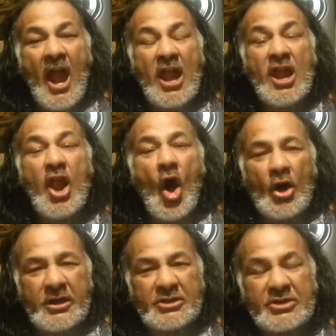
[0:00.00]

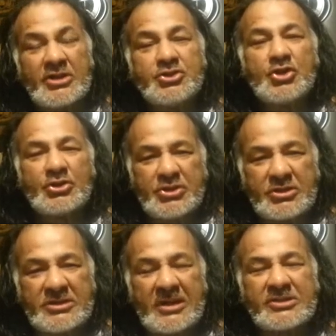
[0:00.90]
lawyers and
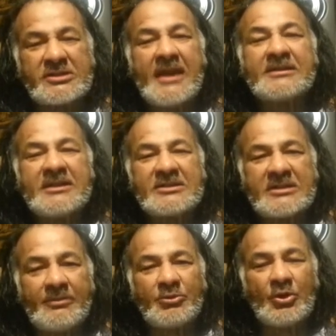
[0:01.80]
judges that sentence
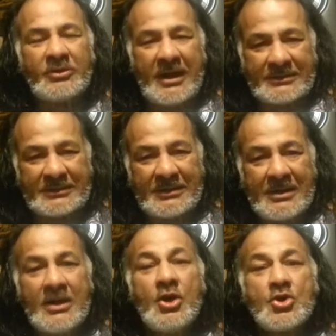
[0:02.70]
him to death,
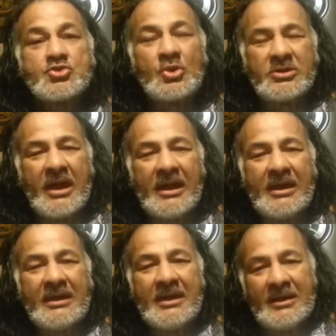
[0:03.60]

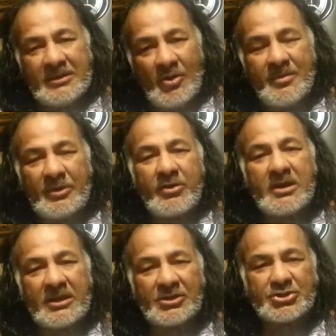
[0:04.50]
today they will be
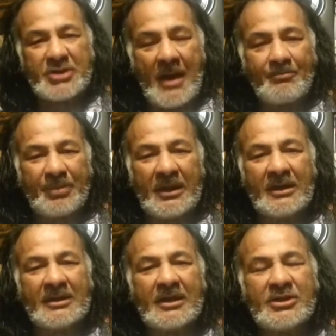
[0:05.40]
drinking
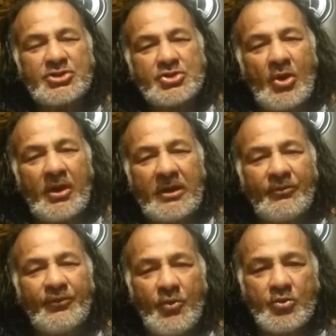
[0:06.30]
champagne and enjoying
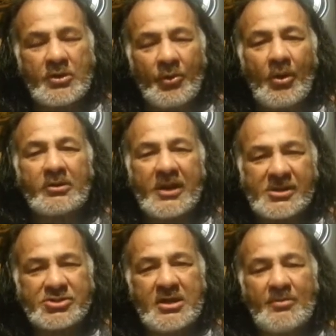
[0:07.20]
food around their
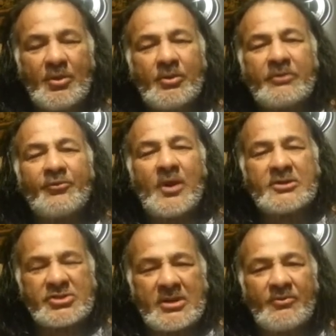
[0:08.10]
table with
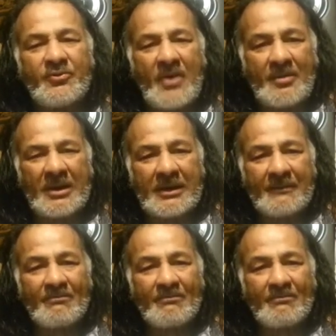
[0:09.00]
friends and family.